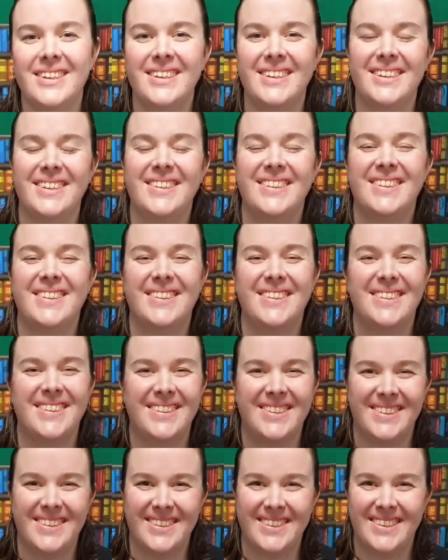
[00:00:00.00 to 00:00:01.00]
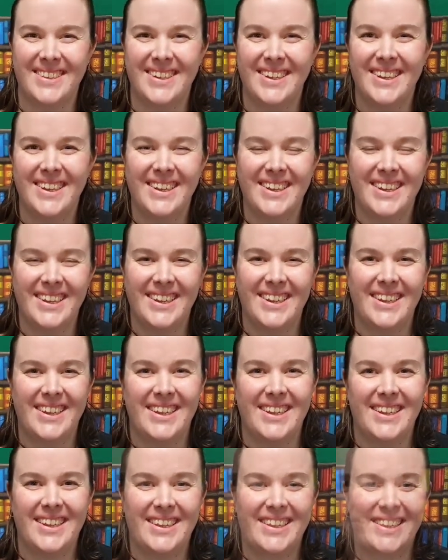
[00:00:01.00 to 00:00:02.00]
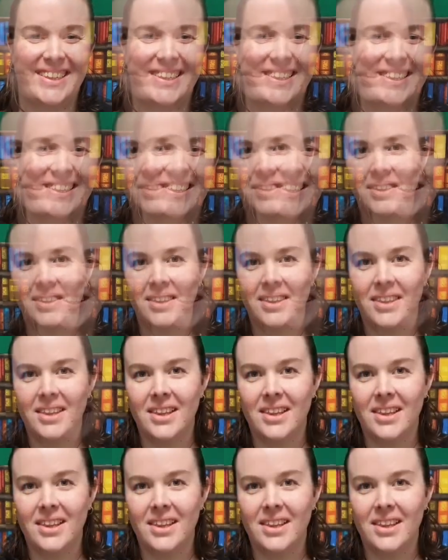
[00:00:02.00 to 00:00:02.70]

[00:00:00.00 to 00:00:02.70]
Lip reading: Nobody speaks.